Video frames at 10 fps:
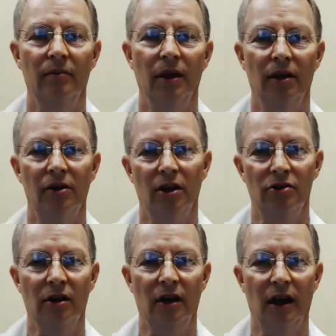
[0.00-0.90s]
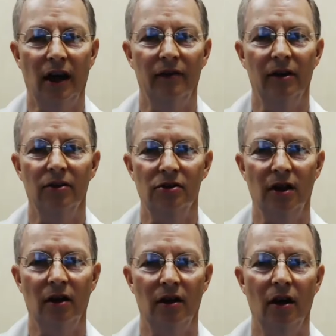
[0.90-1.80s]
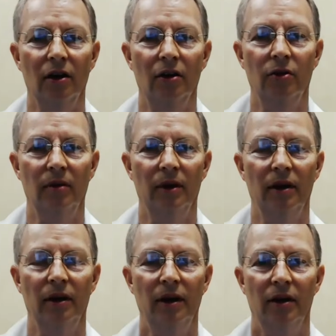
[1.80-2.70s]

in addition to having state-of-the-art equipment,